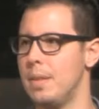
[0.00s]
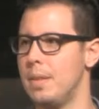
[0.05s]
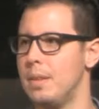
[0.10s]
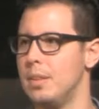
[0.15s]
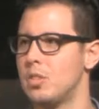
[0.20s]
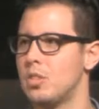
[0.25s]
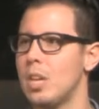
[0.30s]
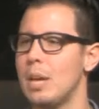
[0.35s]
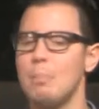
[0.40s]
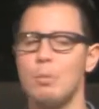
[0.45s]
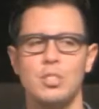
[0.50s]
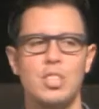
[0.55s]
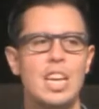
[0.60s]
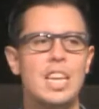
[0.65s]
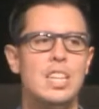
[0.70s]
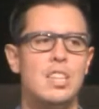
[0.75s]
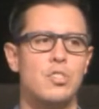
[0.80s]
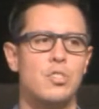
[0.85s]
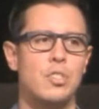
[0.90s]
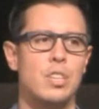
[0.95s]

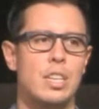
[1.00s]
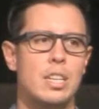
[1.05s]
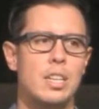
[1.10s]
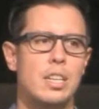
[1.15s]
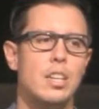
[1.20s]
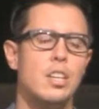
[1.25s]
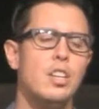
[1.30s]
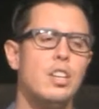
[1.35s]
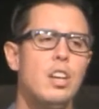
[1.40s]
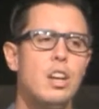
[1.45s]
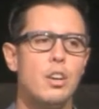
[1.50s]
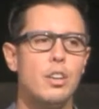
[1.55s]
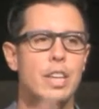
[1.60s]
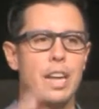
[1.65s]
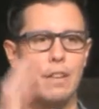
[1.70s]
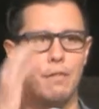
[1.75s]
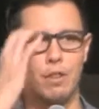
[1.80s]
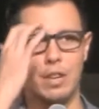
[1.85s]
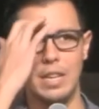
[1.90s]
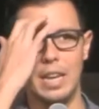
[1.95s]
simultaneously nearly
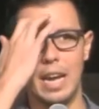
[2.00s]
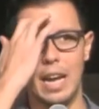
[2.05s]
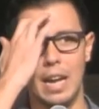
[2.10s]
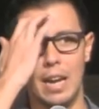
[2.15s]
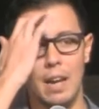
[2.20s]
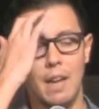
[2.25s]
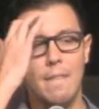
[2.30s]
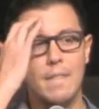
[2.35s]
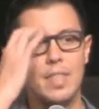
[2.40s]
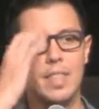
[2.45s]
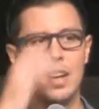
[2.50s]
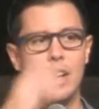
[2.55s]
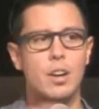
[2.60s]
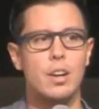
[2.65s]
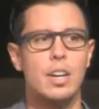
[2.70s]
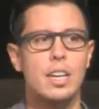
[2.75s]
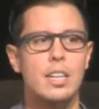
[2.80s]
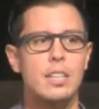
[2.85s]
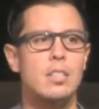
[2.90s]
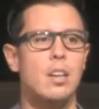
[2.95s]
every day. There
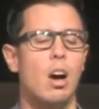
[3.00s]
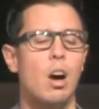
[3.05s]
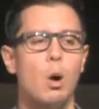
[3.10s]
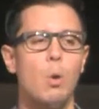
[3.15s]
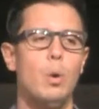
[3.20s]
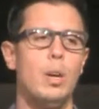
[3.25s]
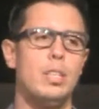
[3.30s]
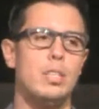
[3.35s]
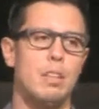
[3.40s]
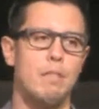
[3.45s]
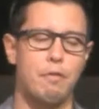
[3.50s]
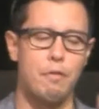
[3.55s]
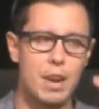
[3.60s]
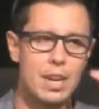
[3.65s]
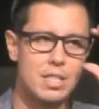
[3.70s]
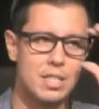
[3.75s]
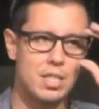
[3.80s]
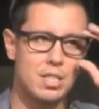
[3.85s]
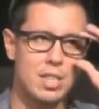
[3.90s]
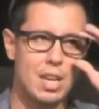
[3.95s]
is always a
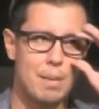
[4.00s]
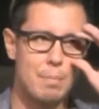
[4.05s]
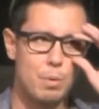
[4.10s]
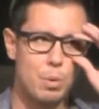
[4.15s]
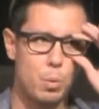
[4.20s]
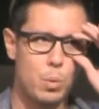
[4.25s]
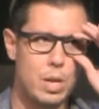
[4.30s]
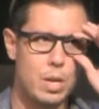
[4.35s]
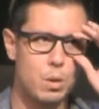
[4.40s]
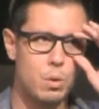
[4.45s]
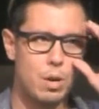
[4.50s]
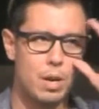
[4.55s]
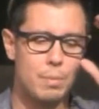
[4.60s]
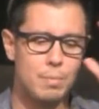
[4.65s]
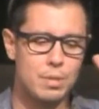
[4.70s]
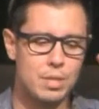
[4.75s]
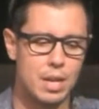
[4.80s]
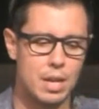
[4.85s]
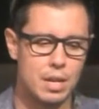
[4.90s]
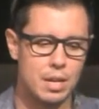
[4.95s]
frantic time of the week where I'm
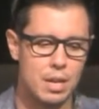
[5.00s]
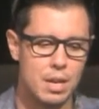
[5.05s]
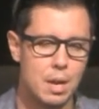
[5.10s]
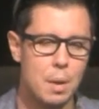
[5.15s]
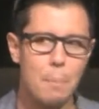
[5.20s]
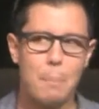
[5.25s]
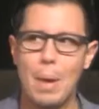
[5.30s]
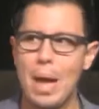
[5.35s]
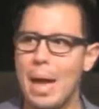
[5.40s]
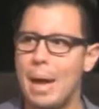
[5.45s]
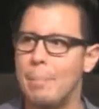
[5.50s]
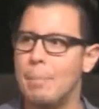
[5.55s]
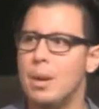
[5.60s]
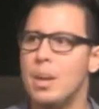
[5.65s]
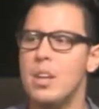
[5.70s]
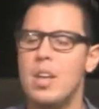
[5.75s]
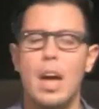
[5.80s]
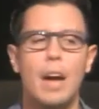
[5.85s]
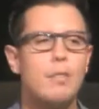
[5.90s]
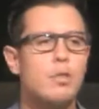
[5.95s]
saying, babe,
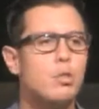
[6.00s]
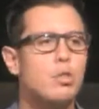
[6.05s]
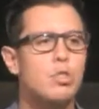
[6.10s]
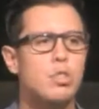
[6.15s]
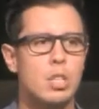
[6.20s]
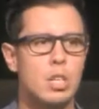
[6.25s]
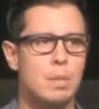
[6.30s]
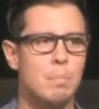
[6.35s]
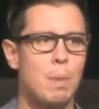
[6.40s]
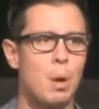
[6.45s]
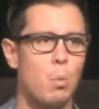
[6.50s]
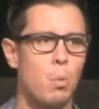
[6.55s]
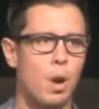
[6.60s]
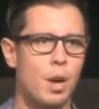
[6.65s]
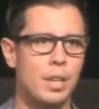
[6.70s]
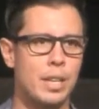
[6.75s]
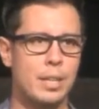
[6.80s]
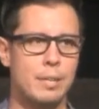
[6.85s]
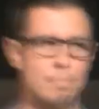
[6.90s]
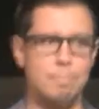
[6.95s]
have you seen my
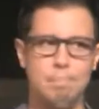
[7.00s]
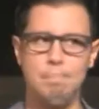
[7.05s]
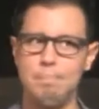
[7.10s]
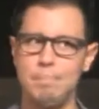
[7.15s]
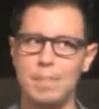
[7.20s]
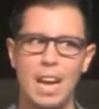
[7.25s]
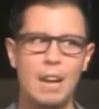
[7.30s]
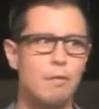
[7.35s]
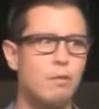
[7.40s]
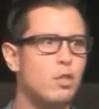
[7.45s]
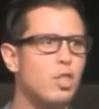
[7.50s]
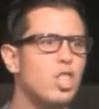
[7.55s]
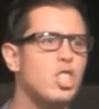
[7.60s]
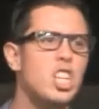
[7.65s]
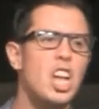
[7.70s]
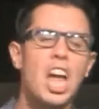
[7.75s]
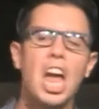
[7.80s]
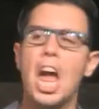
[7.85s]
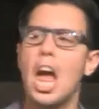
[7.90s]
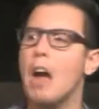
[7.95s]
wallet? I've looked
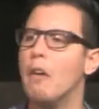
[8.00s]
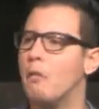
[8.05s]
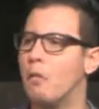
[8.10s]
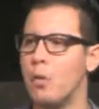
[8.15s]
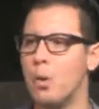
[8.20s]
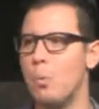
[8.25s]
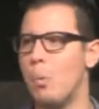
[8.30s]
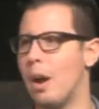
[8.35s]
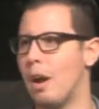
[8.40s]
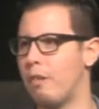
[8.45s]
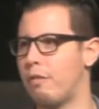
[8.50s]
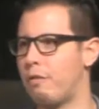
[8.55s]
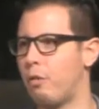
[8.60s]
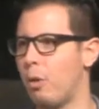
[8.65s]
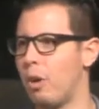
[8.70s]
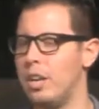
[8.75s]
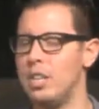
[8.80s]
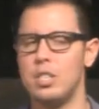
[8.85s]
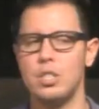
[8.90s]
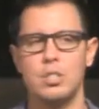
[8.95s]
everywhere
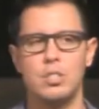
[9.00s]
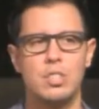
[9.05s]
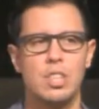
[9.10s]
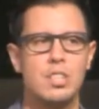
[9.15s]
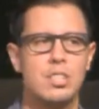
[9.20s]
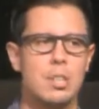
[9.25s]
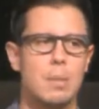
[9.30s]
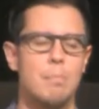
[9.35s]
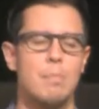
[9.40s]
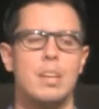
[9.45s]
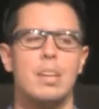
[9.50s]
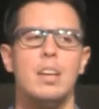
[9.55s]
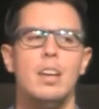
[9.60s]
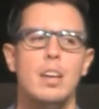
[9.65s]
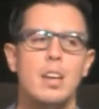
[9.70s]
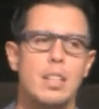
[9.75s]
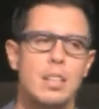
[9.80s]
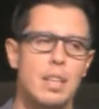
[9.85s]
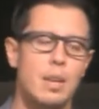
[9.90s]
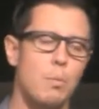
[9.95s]
for it. And she'll say something
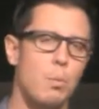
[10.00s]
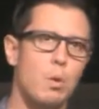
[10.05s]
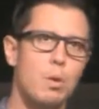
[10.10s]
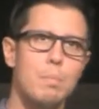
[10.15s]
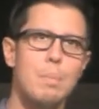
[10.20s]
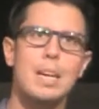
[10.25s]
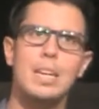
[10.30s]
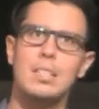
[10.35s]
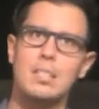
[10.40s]
that would make